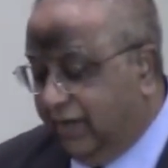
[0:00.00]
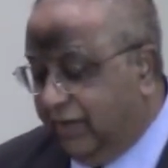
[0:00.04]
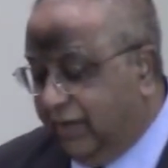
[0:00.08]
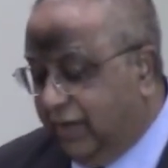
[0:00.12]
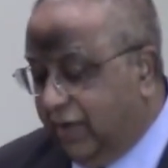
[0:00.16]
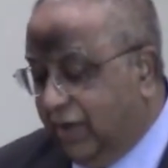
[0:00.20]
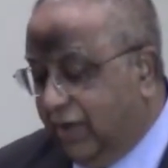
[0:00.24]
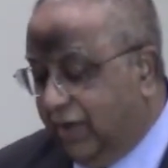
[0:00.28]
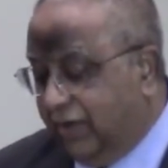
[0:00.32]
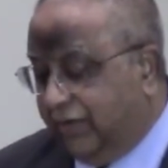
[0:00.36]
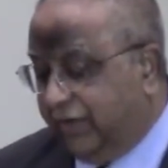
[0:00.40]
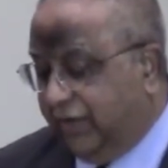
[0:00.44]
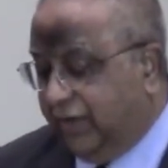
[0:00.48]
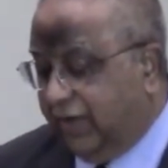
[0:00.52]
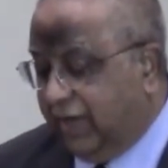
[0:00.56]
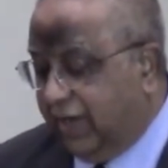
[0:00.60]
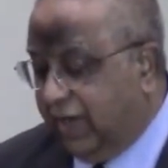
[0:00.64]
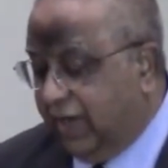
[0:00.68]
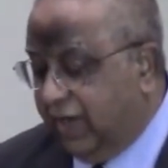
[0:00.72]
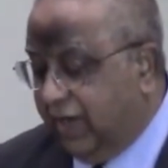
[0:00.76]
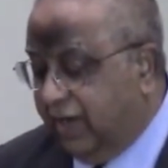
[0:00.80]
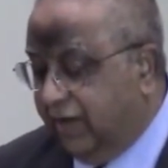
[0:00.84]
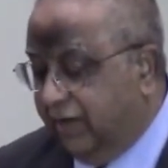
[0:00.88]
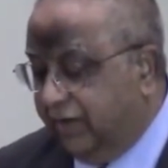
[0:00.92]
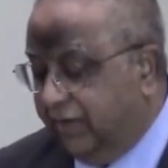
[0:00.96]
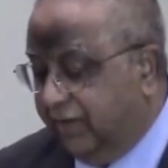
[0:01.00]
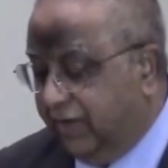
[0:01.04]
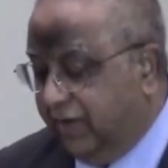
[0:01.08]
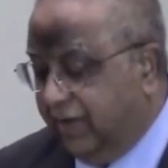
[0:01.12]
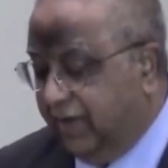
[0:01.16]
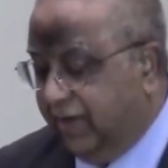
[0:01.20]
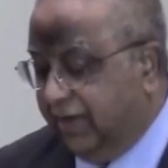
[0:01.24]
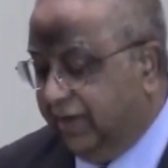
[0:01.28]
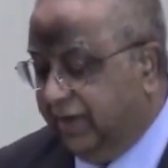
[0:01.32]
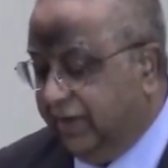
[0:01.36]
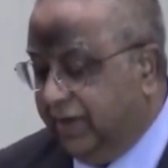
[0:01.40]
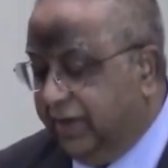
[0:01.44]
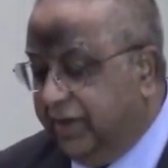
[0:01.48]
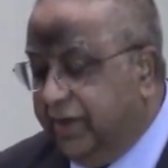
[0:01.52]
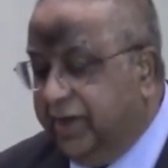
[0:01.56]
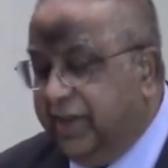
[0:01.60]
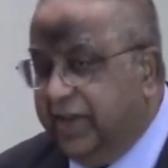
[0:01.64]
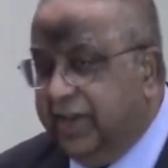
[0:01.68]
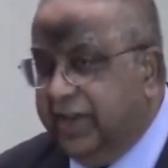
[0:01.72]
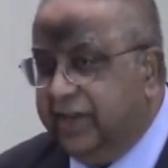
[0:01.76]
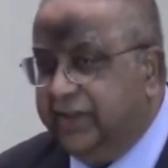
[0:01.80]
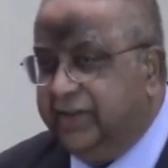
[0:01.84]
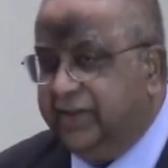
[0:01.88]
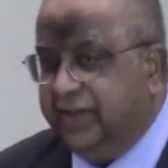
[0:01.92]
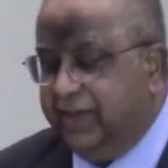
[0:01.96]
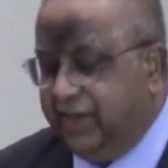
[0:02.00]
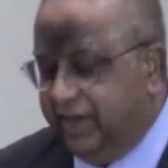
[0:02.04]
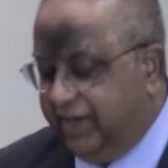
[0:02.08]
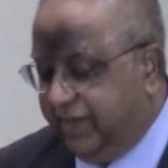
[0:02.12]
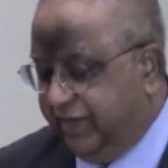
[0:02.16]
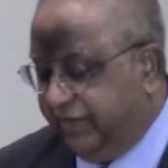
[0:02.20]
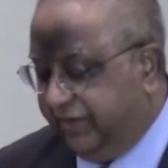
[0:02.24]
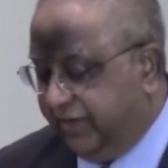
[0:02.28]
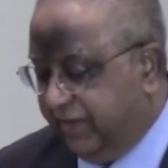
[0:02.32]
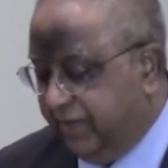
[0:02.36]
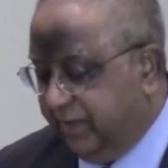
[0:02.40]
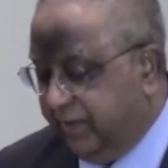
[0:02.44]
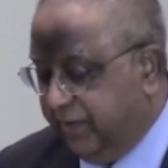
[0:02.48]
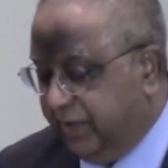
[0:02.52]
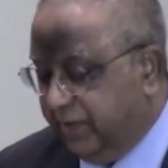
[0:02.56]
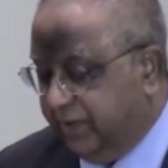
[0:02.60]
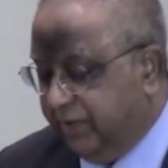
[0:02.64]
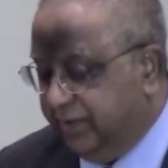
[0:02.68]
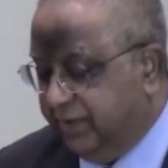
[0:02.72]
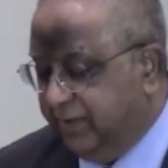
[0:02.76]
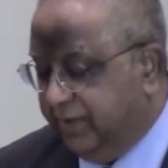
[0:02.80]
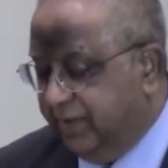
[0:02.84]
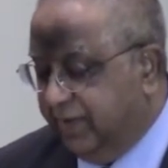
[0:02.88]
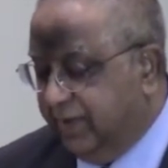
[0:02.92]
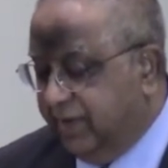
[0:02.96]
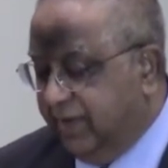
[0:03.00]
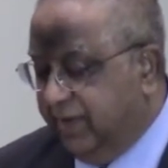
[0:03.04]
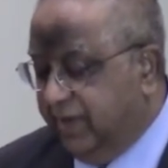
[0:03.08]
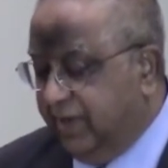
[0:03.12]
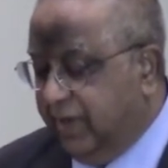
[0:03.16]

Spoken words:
We also have the DHL SMU